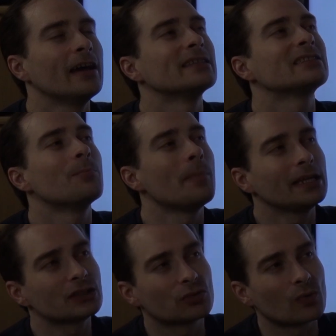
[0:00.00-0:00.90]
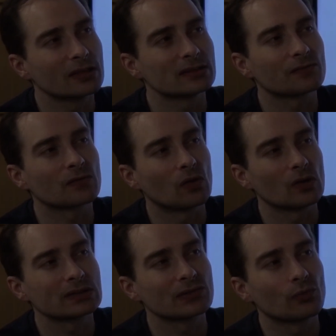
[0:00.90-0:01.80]
and the major ones, of
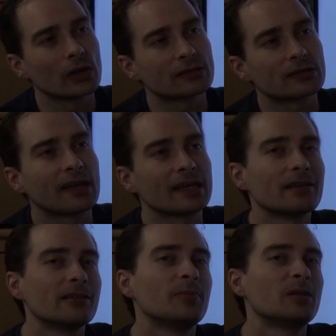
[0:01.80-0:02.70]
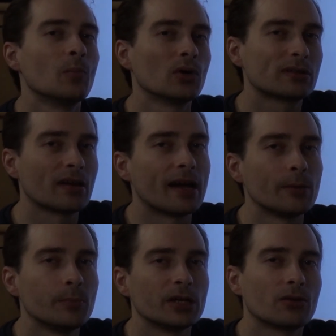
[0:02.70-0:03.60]
course, will take a little bit more
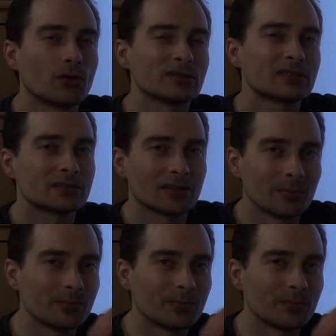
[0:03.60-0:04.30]
time because